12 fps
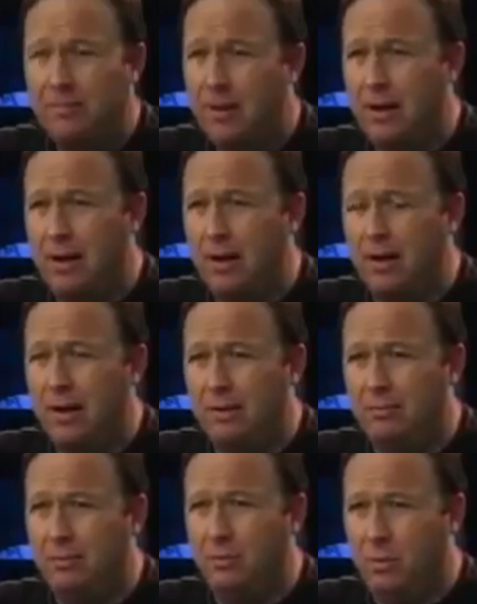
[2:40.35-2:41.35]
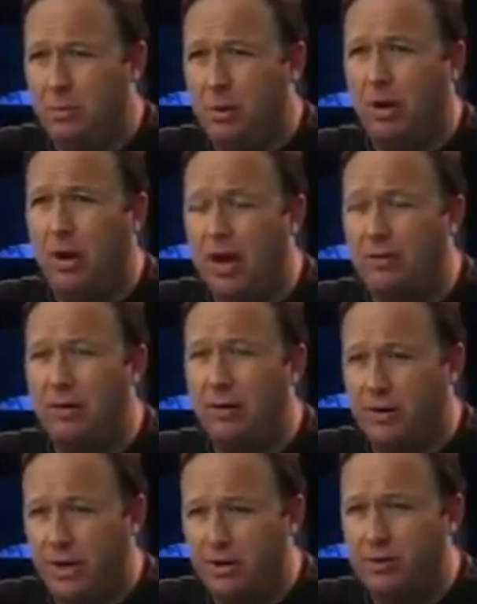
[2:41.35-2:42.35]
We put a lot of
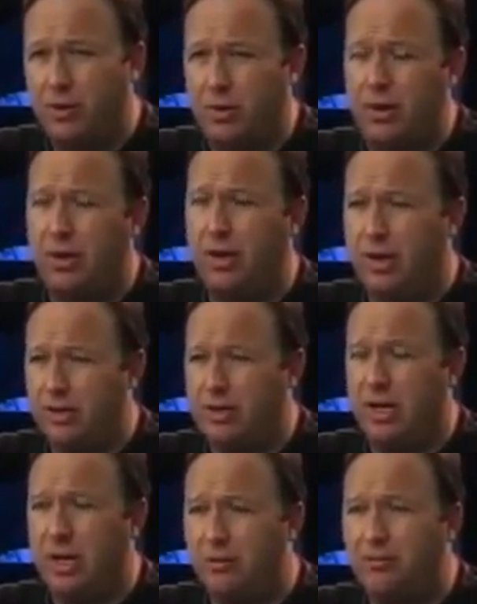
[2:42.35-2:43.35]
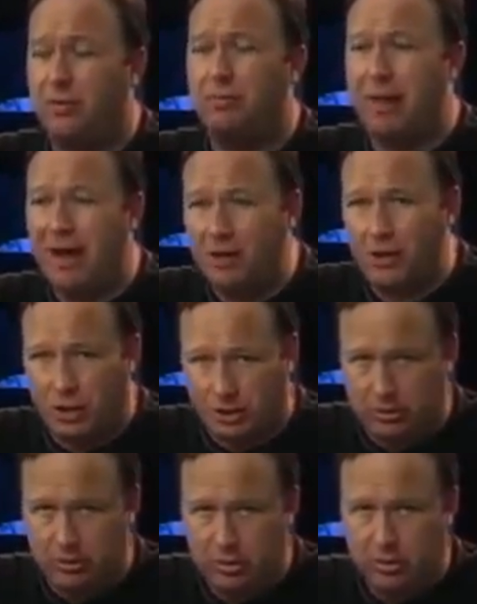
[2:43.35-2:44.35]
energy into it, and it's the information.